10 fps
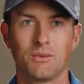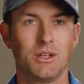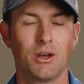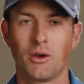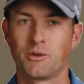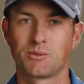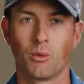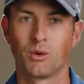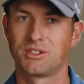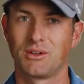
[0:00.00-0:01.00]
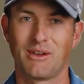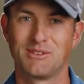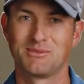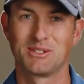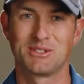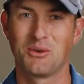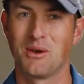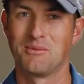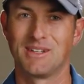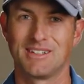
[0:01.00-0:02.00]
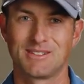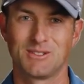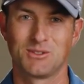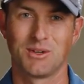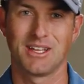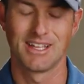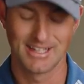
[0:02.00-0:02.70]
you know, other sports, they don't have as much equipment to tweak.